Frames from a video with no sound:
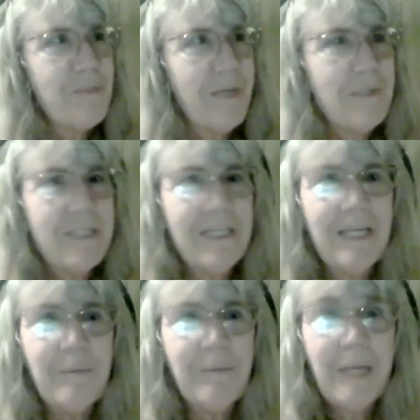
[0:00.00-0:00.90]
but I was
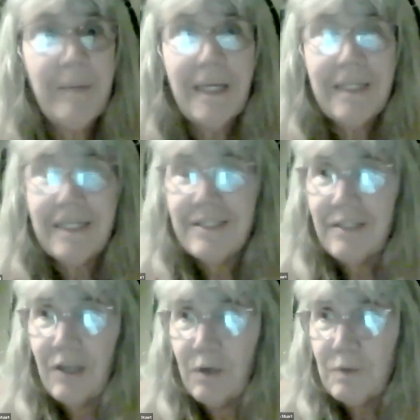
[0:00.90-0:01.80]
thinking maybe I need
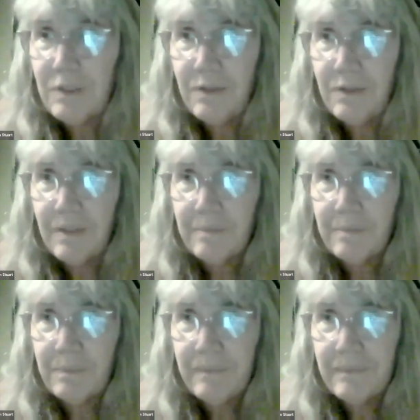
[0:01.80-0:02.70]
to go to the
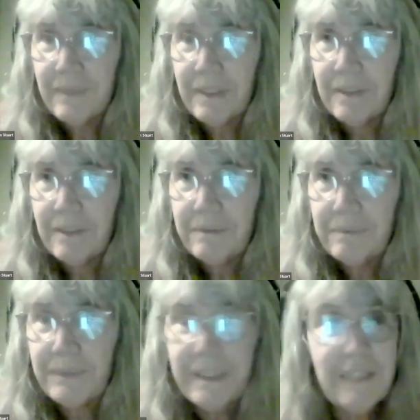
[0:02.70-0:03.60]

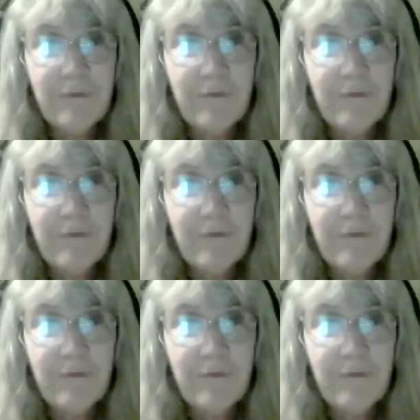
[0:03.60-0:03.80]
police